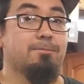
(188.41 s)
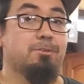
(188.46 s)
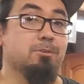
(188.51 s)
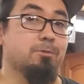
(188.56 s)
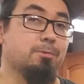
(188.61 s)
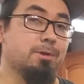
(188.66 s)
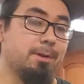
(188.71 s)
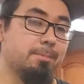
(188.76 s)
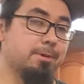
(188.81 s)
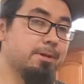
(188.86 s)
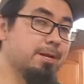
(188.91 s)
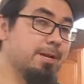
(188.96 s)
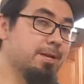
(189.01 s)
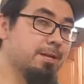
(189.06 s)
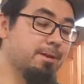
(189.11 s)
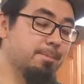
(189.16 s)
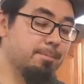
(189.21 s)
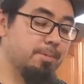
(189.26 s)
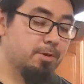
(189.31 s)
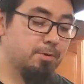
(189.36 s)
So what I'm going to
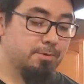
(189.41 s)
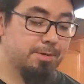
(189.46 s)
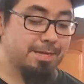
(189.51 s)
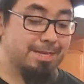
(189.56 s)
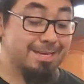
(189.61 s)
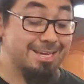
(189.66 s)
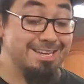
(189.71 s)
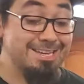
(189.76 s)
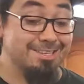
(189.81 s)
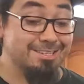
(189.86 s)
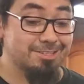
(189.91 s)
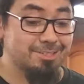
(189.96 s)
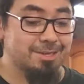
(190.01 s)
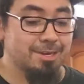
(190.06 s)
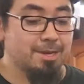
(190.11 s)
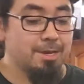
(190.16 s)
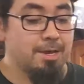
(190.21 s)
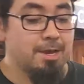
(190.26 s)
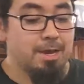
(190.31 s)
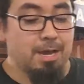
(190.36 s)
end up doing is,
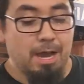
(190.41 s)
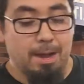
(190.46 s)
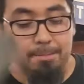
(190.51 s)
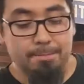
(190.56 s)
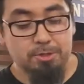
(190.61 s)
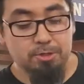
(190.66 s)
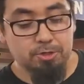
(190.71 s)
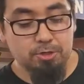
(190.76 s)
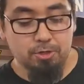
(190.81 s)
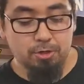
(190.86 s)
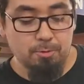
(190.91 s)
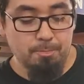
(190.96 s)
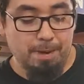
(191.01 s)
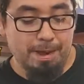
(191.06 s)
I'm just going to